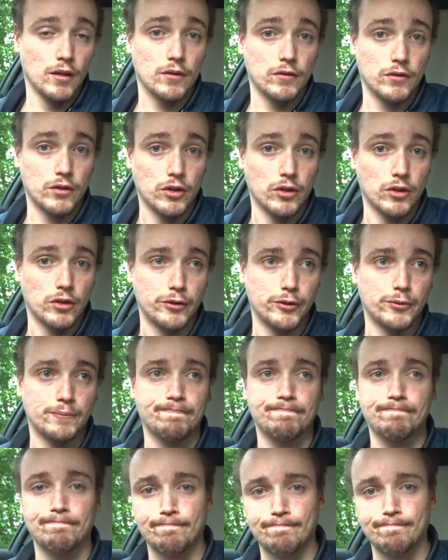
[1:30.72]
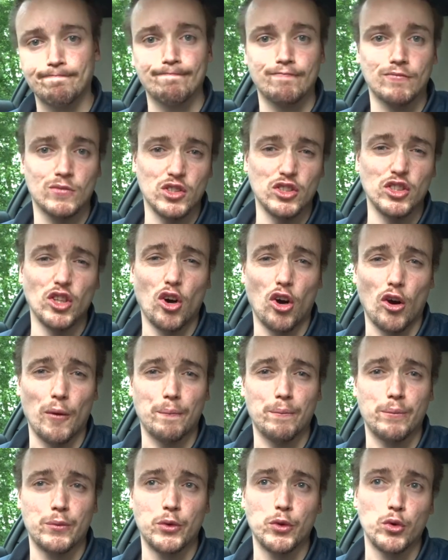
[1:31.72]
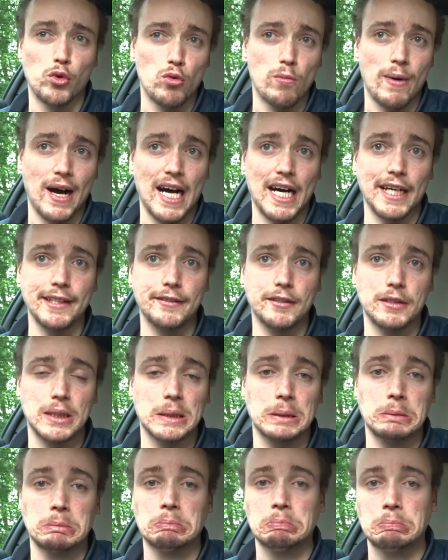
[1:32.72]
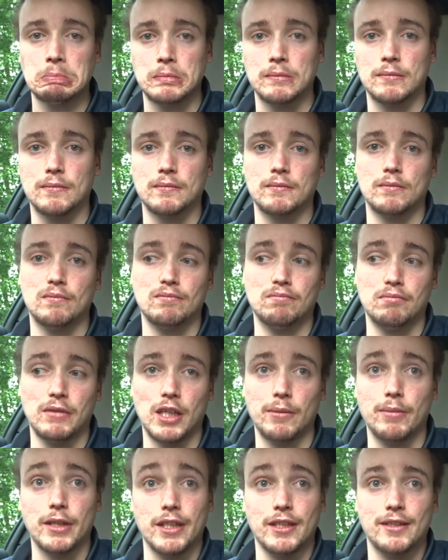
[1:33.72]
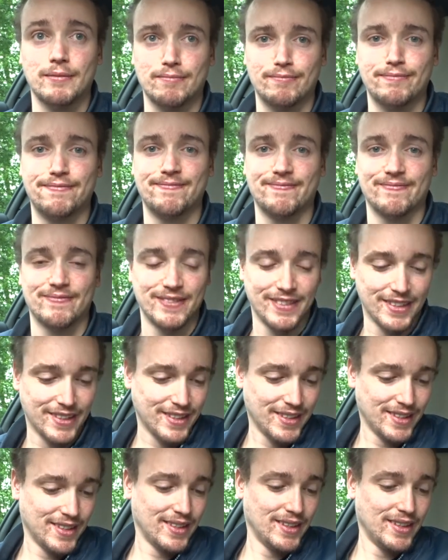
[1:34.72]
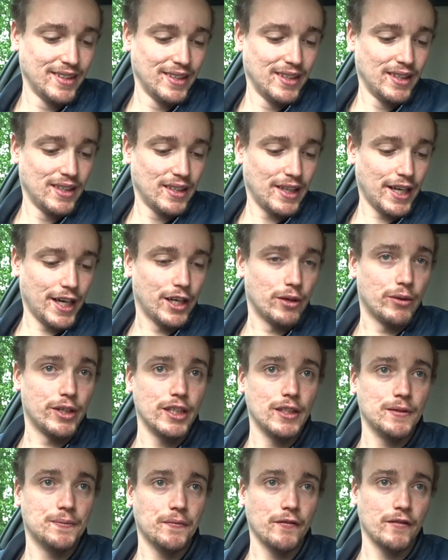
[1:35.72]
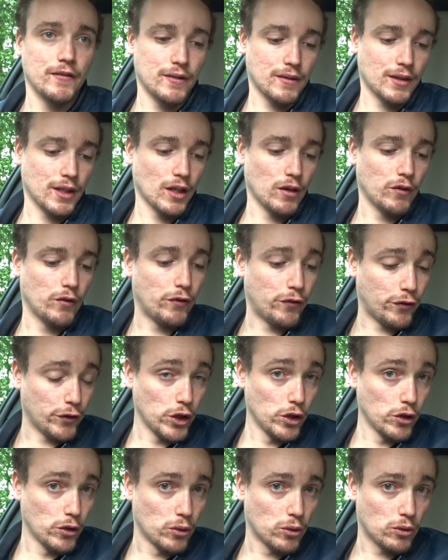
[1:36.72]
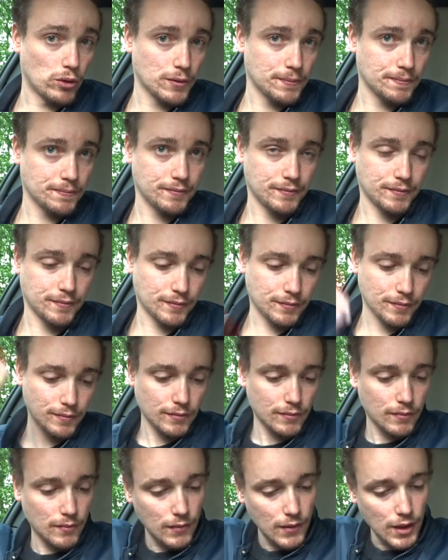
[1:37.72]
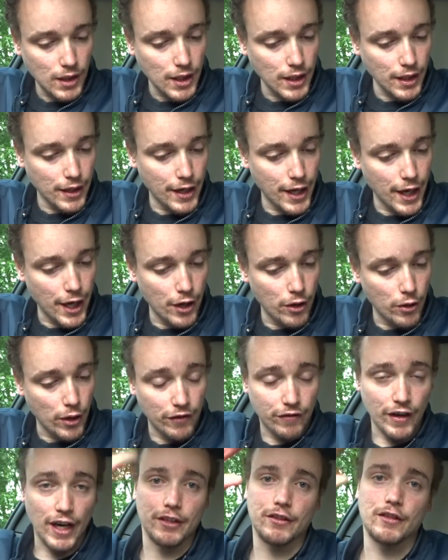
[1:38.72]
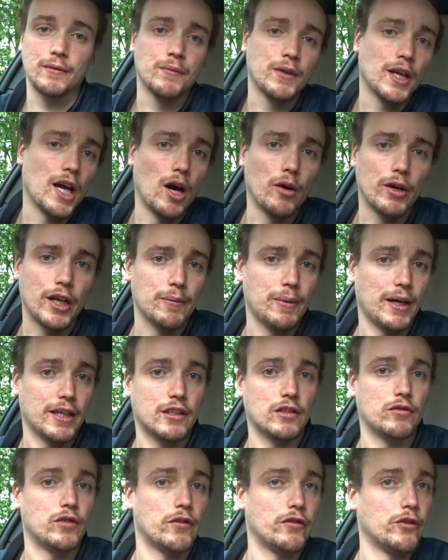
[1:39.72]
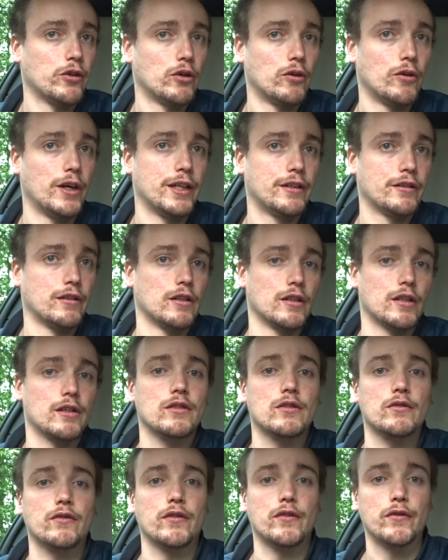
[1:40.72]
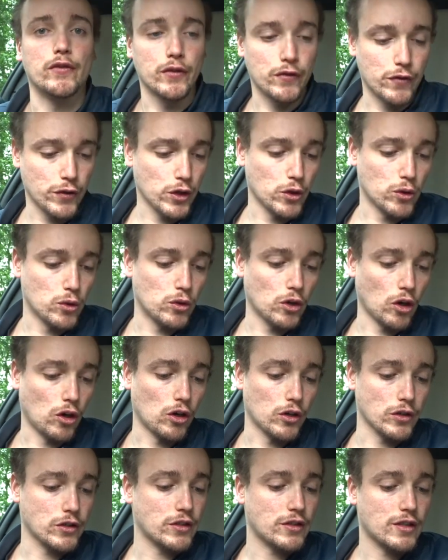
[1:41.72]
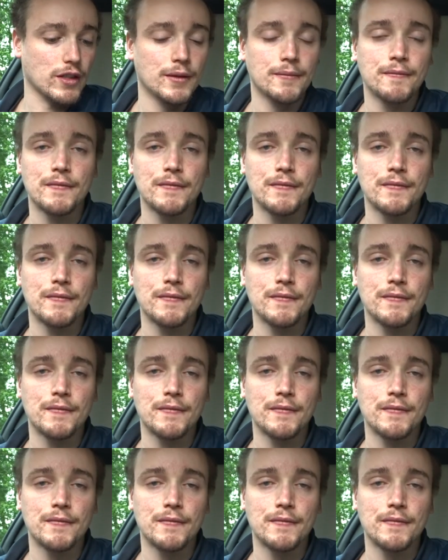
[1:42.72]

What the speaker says: So it's not too bad, maybe. Anyway, fuel. Now, in fact, I'll get back to the fuel later, because for the fuel cost,